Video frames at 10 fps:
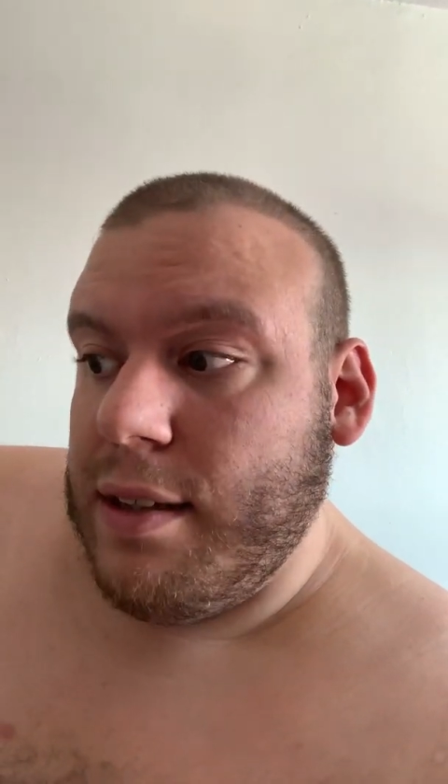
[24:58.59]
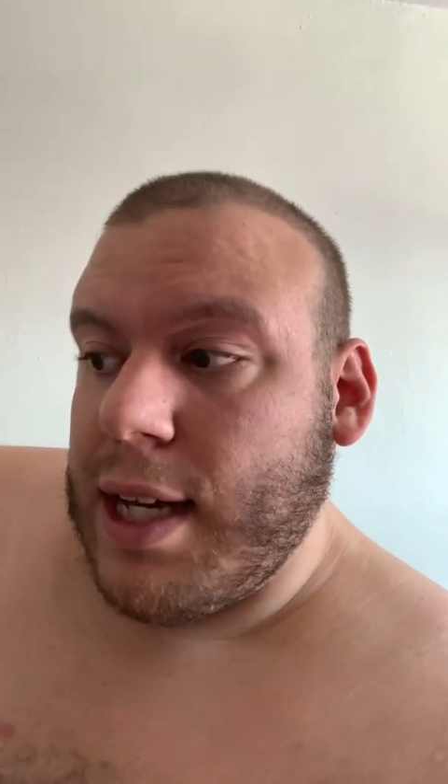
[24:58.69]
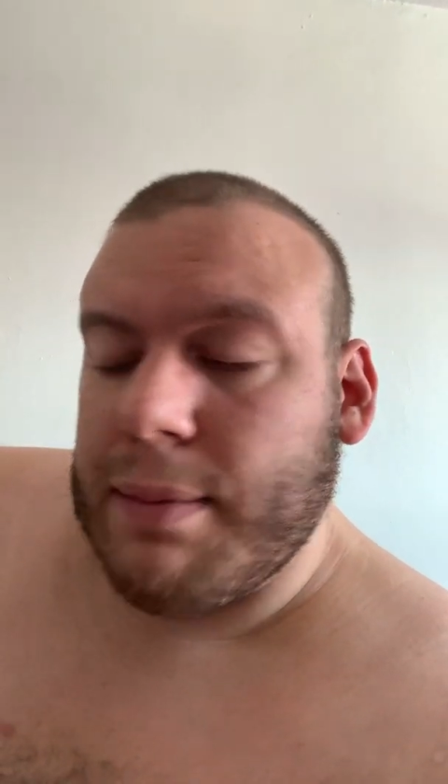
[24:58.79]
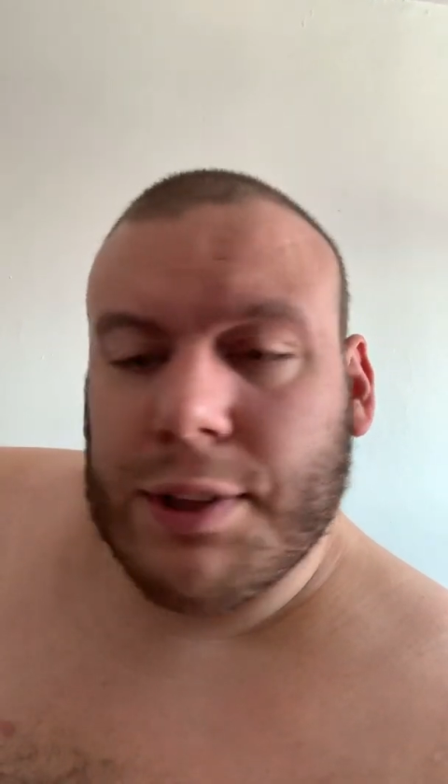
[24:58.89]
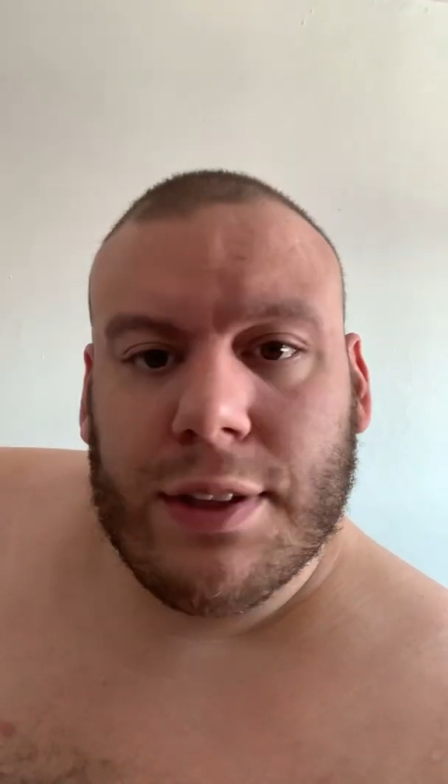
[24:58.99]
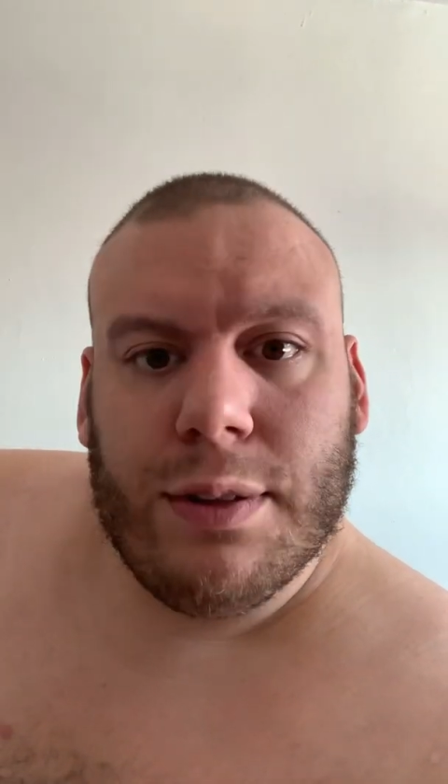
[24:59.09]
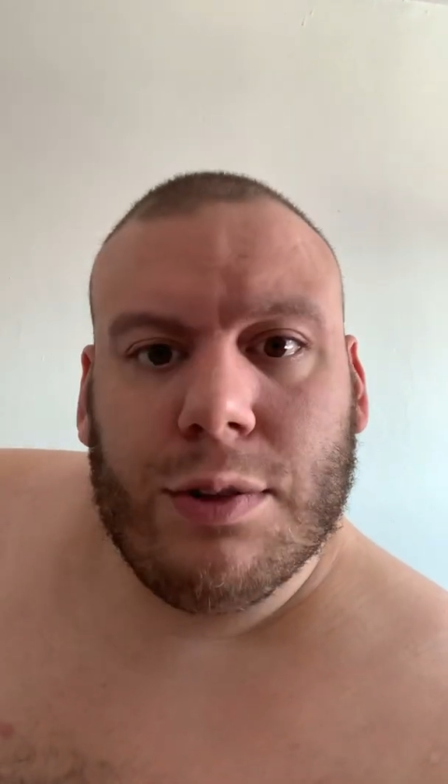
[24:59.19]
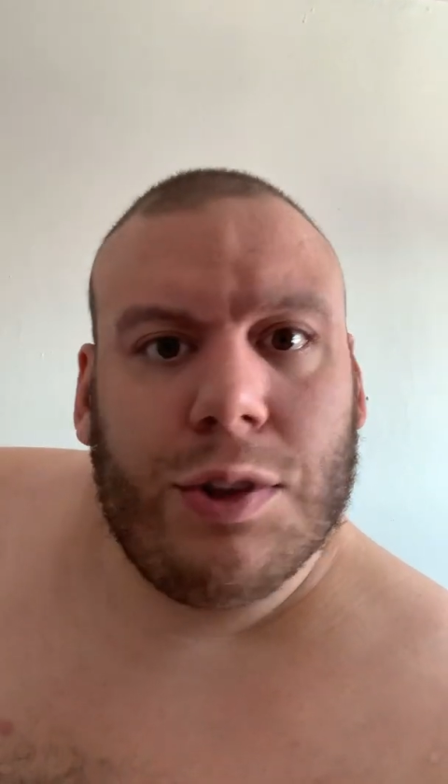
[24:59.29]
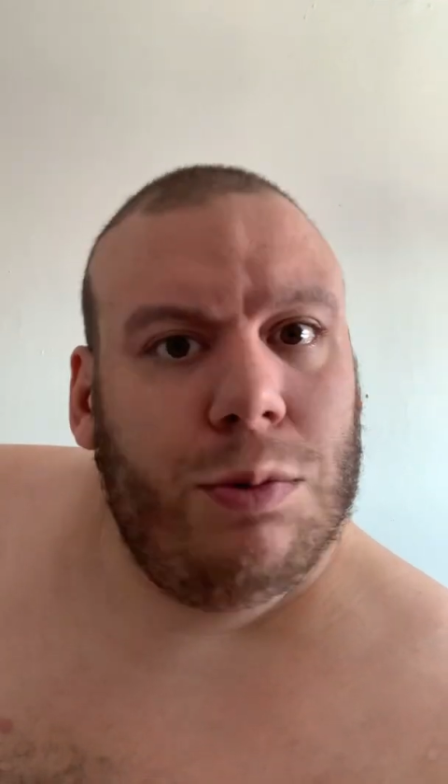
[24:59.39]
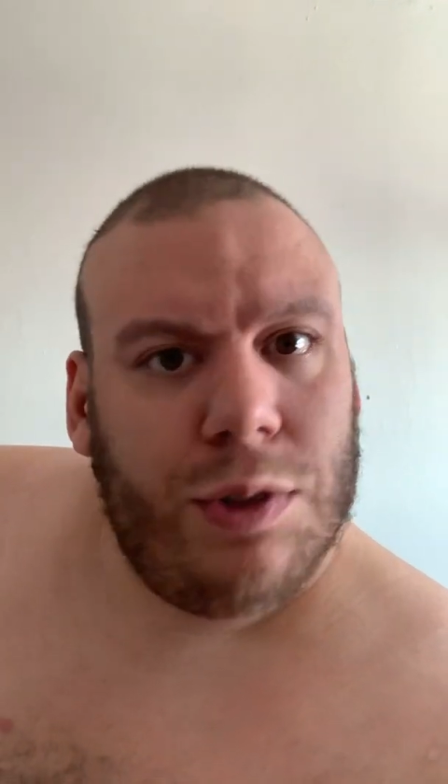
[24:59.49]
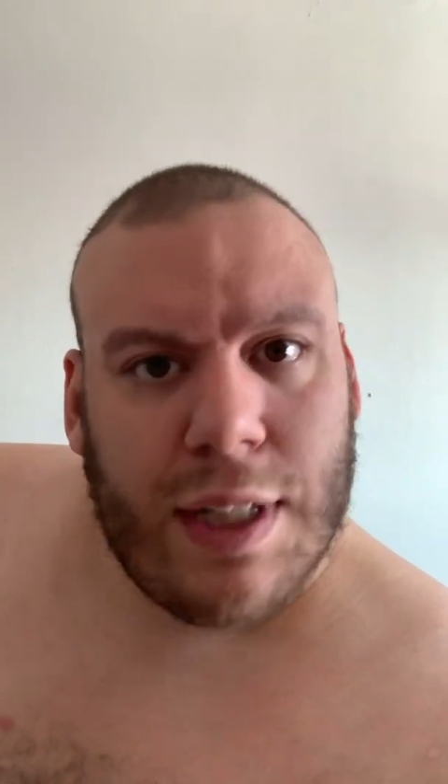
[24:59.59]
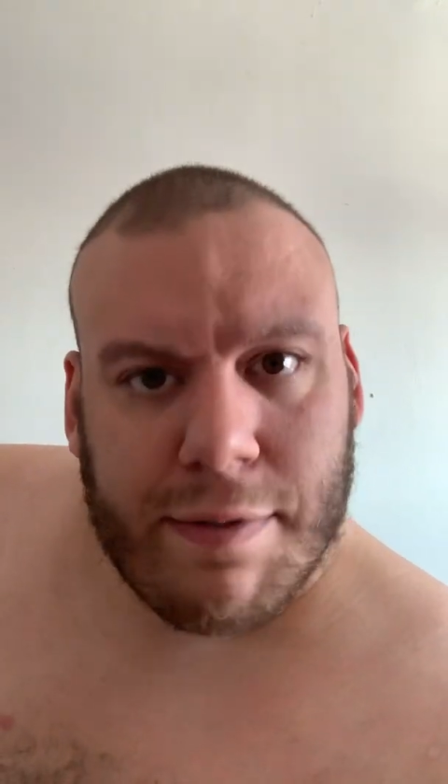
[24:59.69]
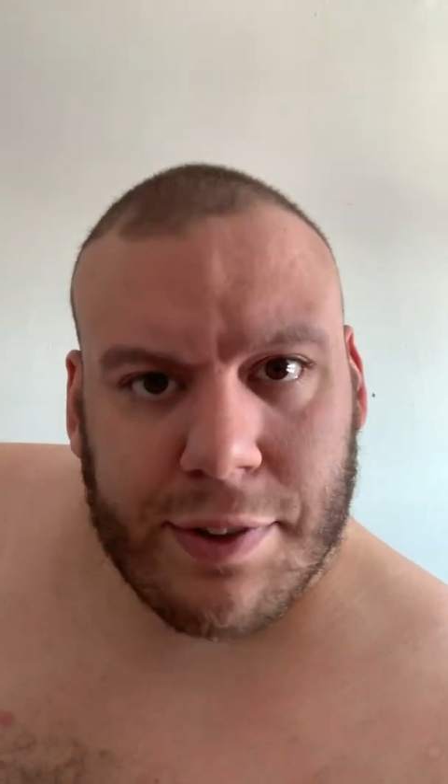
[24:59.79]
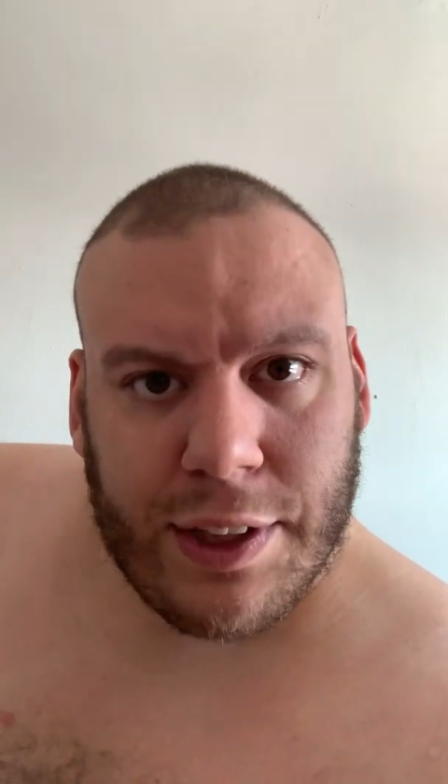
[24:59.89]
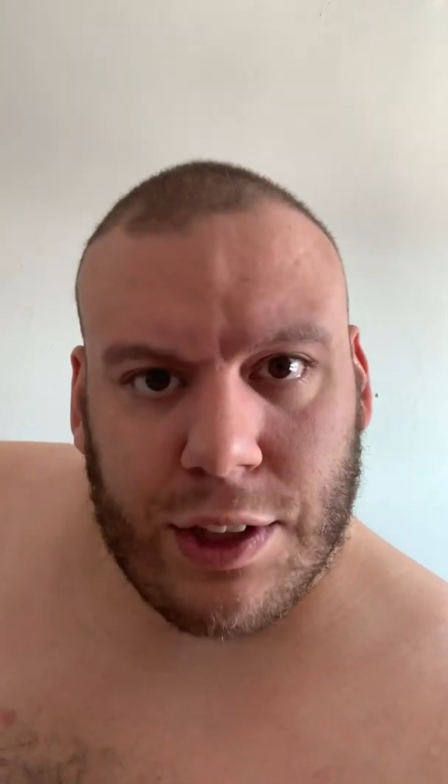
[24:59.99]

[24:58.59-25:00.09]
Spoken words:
cop shows, you will definitely